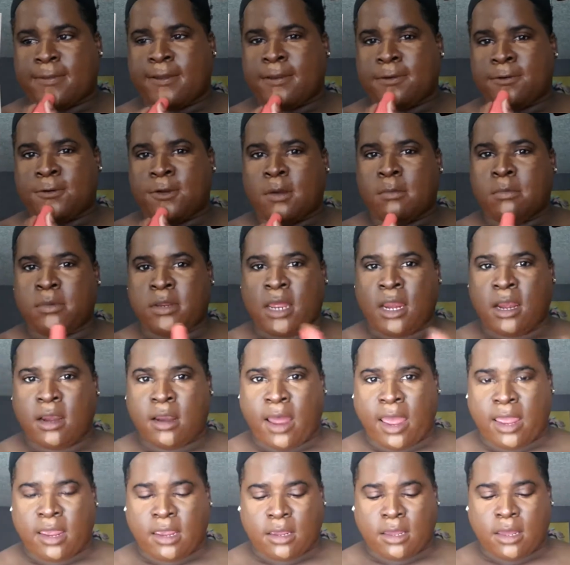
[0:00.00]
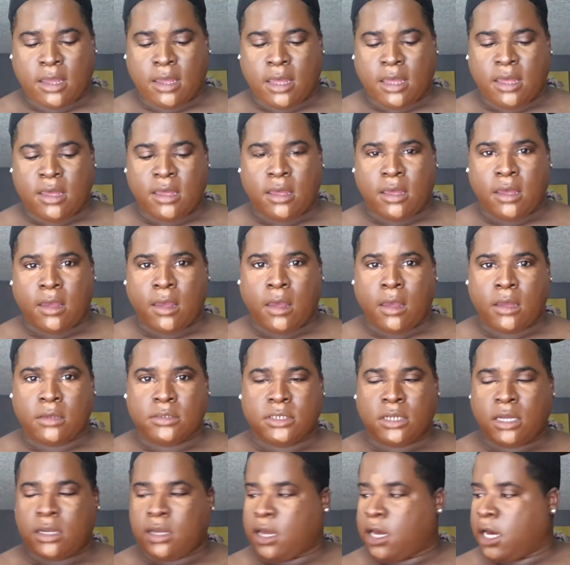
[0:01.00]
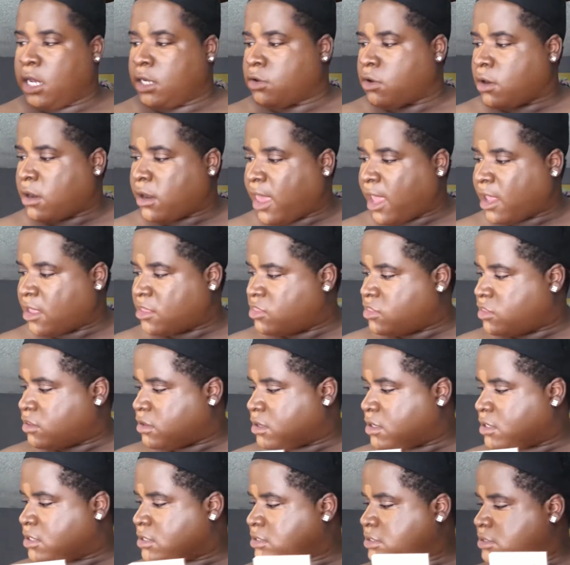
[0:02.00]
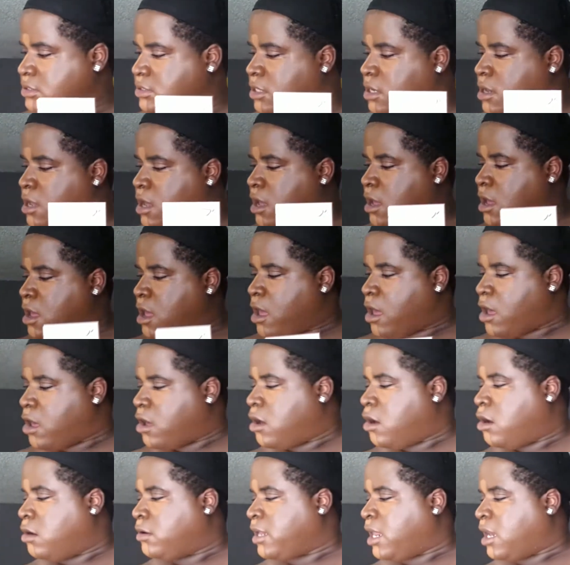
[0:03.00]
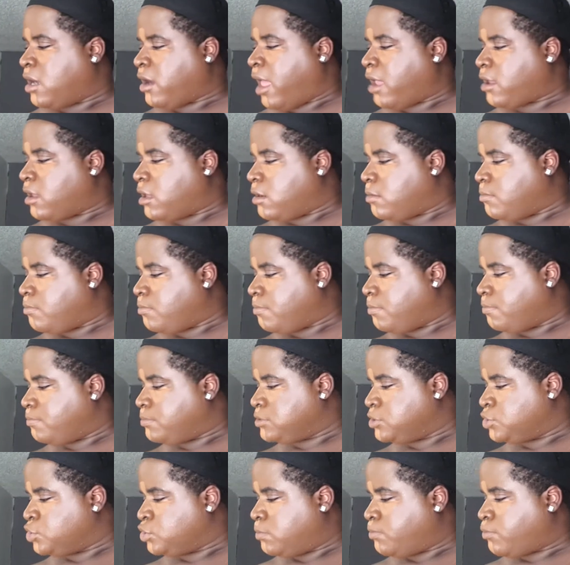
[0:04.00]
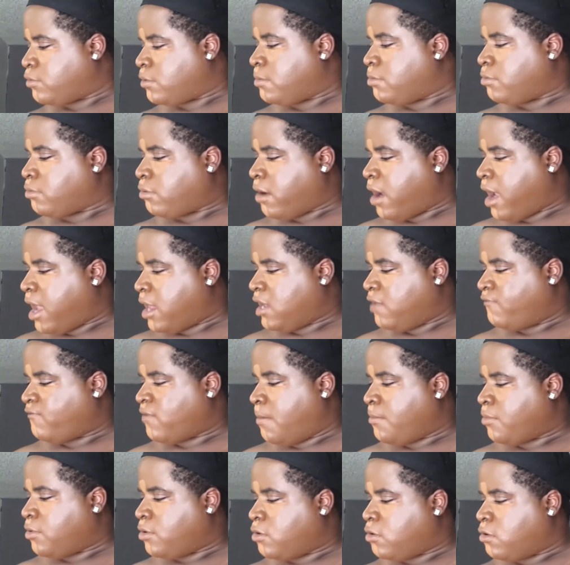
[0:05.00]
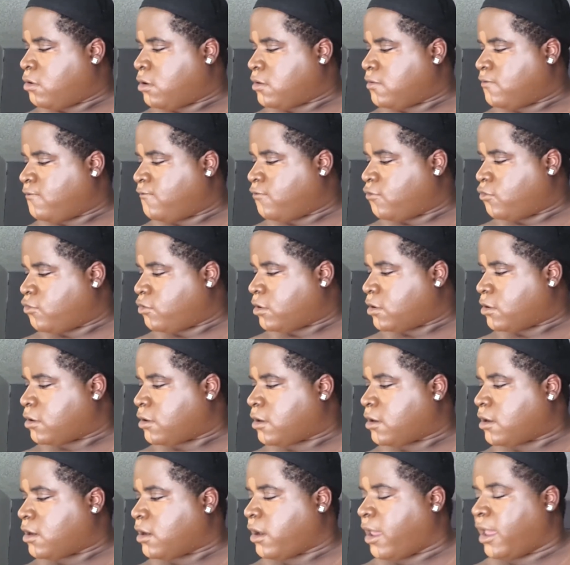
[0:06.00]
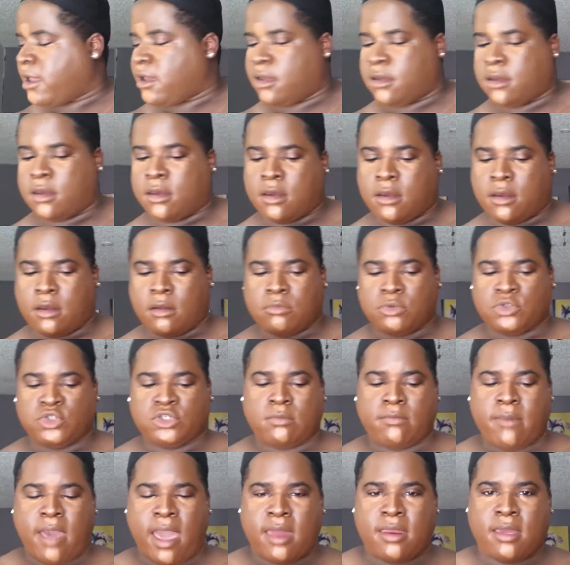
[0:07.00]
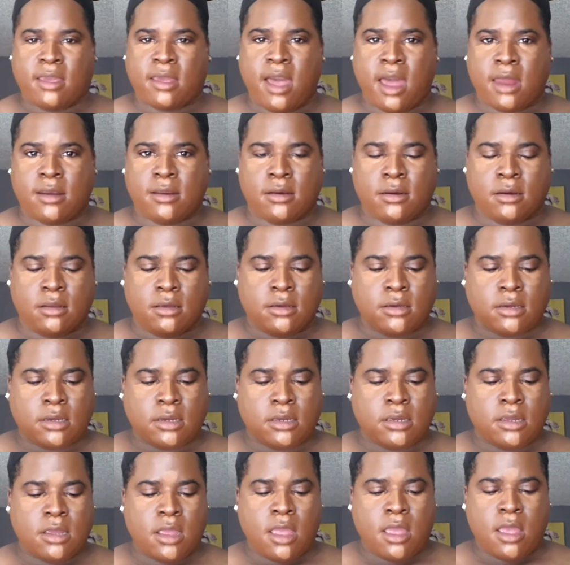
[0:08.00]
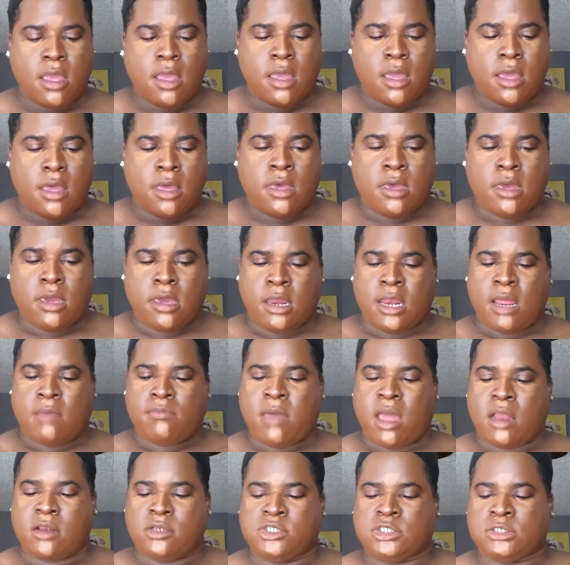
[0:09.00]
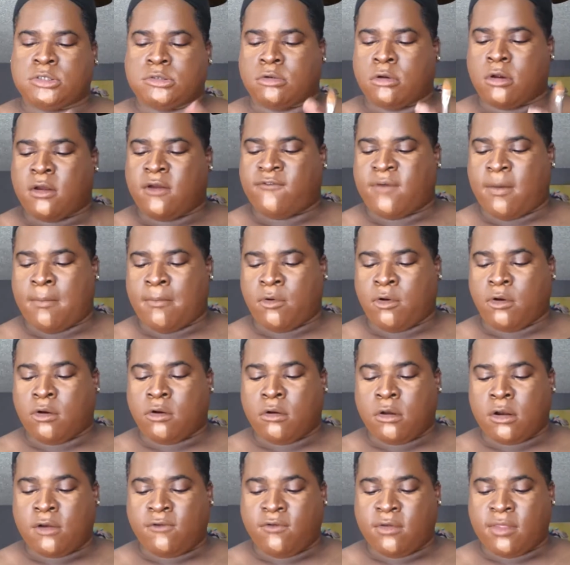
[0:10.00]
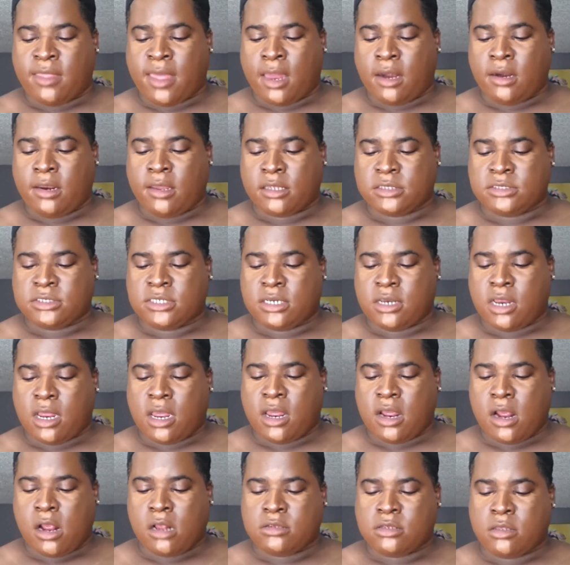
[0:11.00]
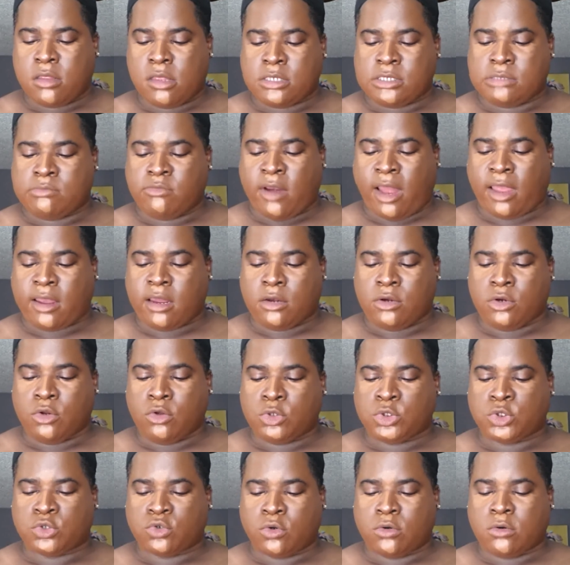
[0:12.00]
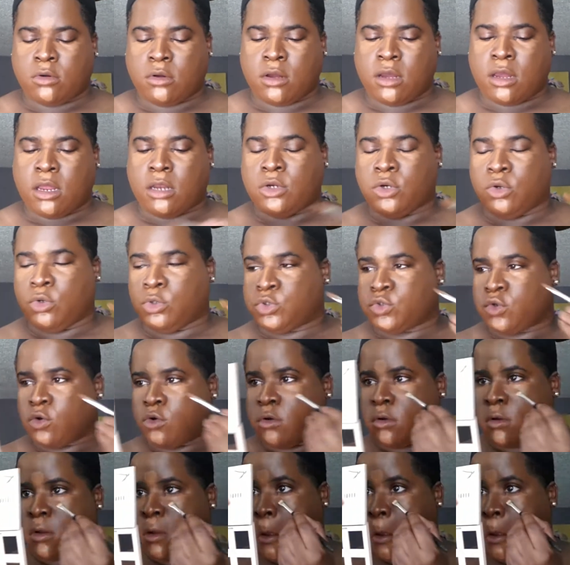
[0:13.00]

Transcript: normally like to color like this. I only like it super bright if I'm going for like a dramatic kind of look, and I'm not sure if I'm going for that look today. So this is more like a neutral